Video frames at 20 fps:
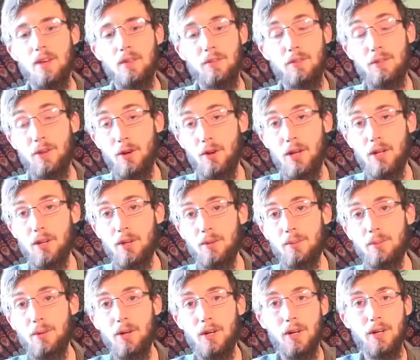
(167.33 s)
Very
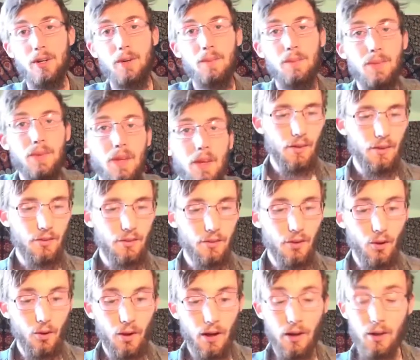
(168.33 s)
good book.
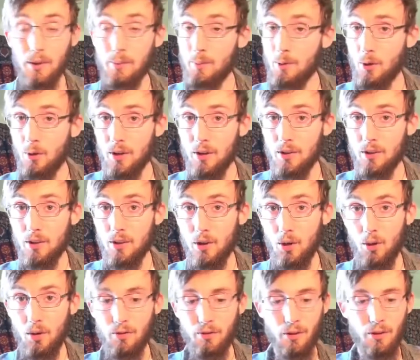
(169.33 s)
So I'm going to
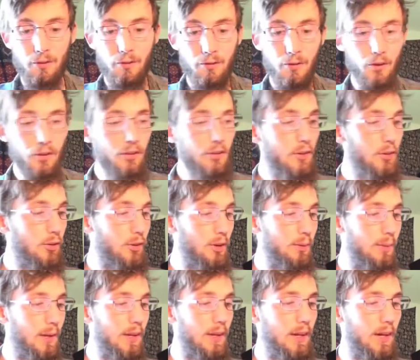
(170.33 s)
go over the first
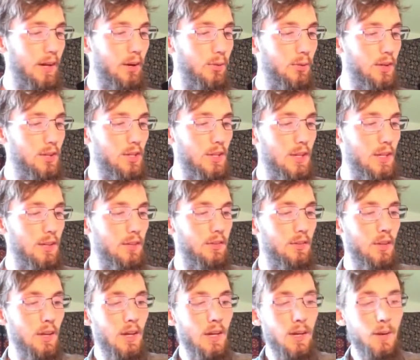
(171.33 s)
agreement now, which
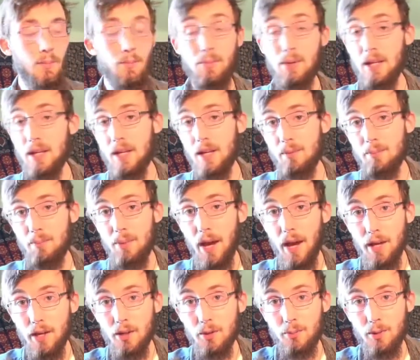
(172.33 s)
is be
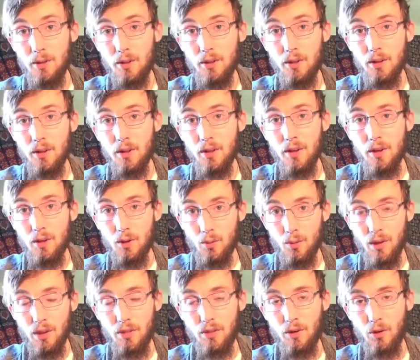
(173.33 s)
impeccable
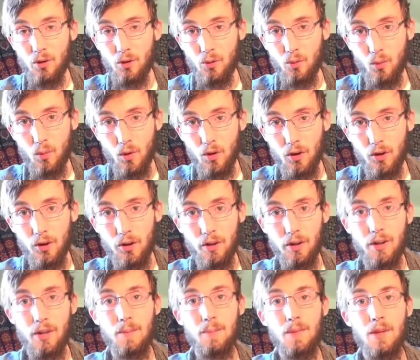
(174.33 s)
with your
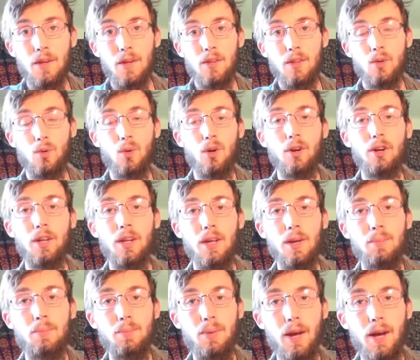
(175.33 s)
word. The word
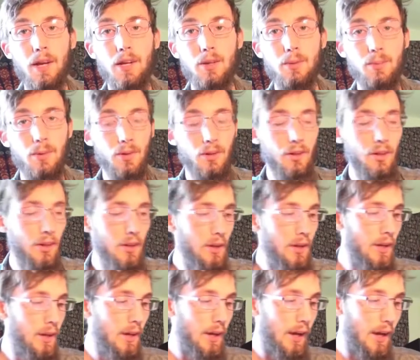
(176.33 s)
impeccable
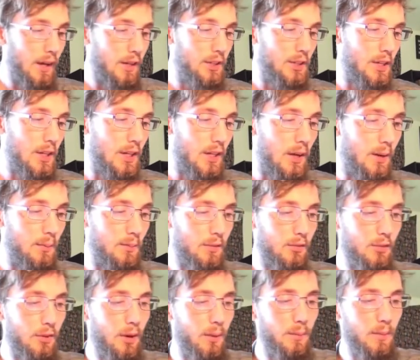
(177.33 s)
actually
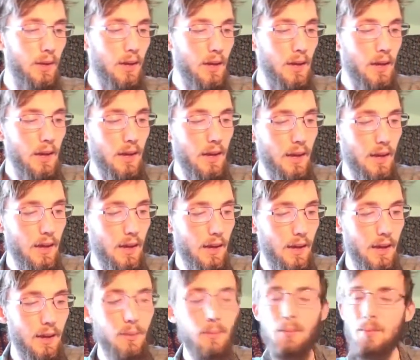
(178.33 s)
comes from
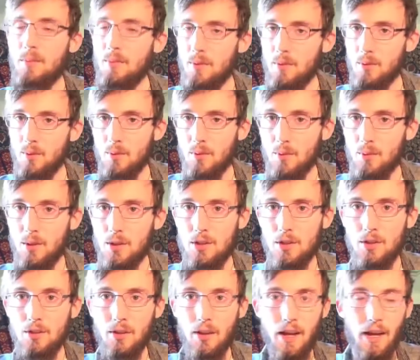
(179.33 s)
im,
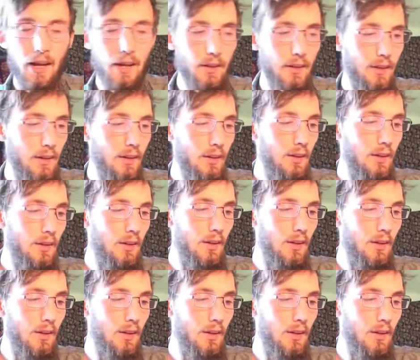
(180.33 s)
which is Latin,